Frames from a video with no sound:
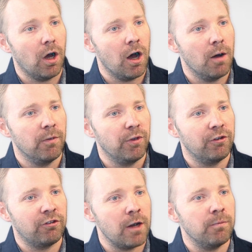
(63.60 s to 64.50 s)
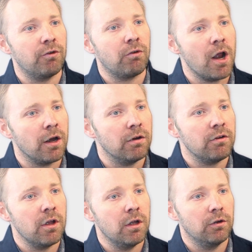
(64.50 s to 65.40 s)
the same
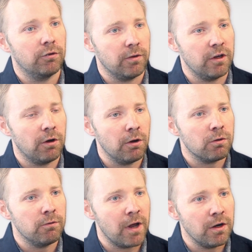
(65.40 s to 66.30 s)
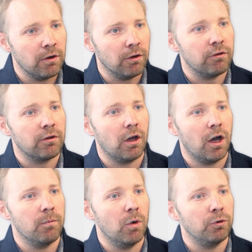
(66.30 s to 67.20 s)
trend. So these local vendors
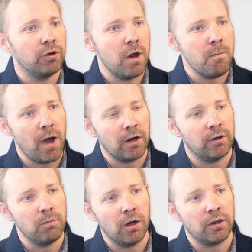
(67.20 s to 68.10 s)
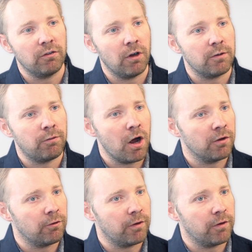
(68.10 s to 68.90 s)
also impacting markets like France, for